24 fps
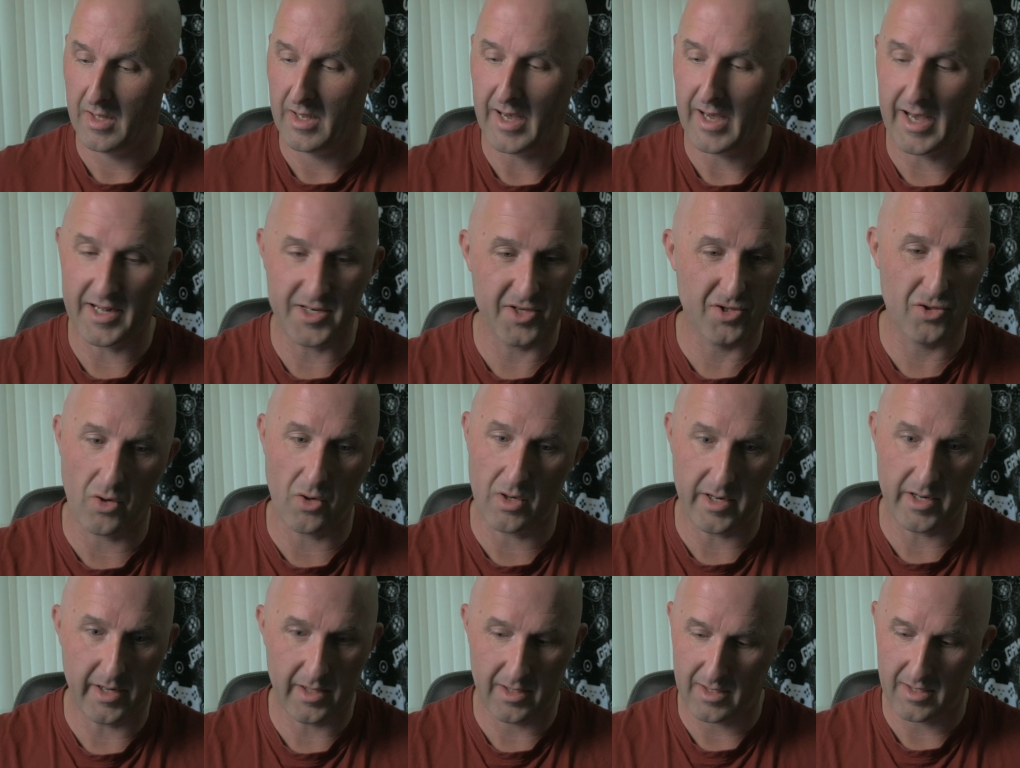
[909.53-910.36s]
I just don't
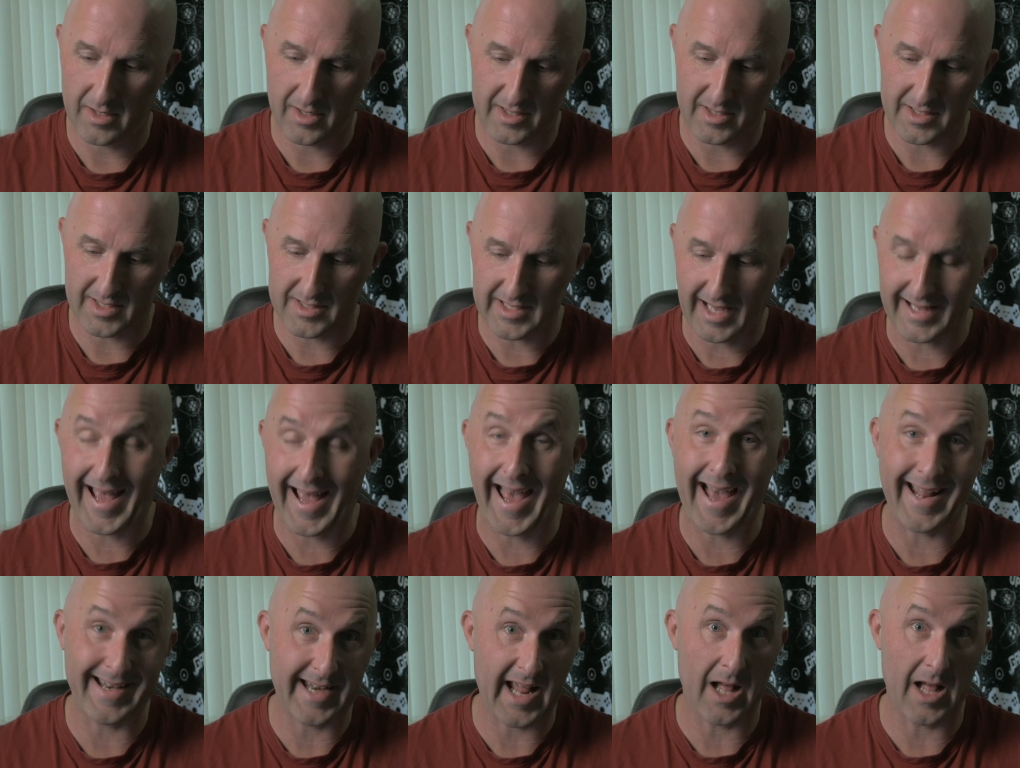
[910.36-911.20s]
like it. I
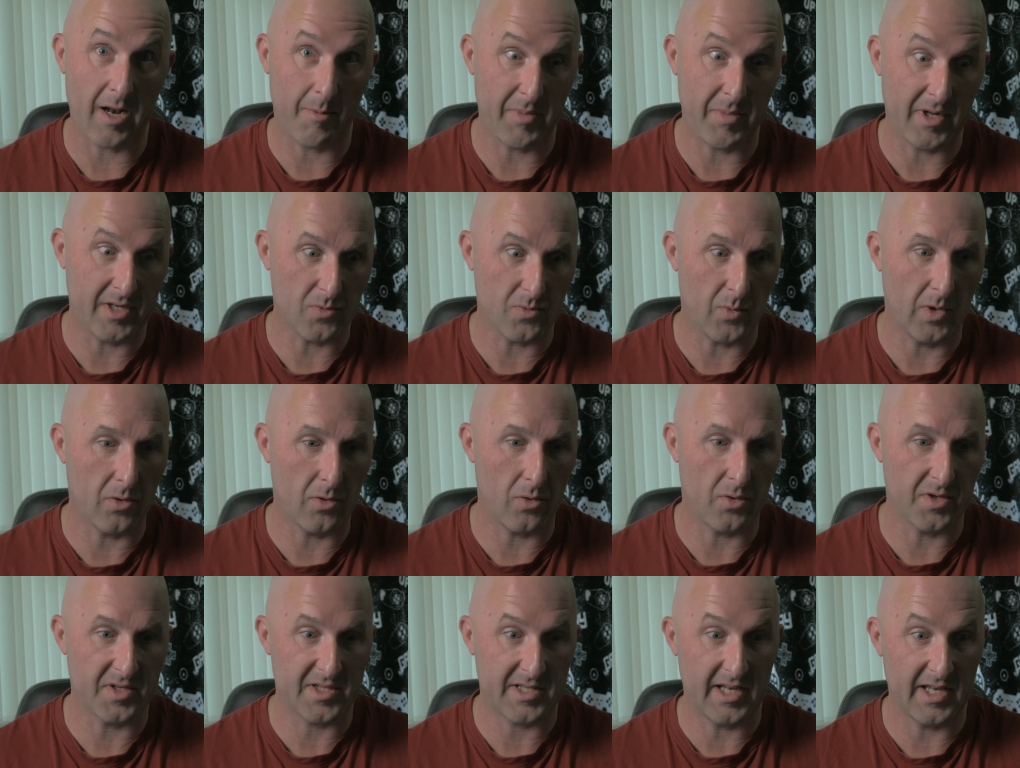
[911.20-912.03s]
can't help it. It's one of
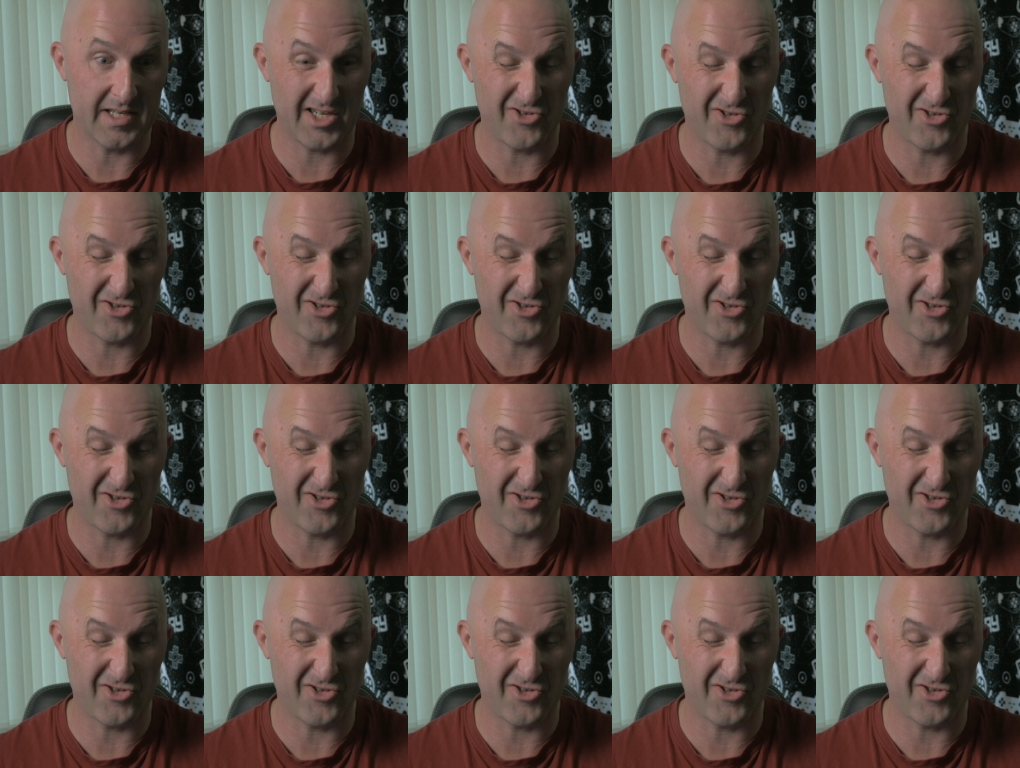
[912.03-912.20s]
those things.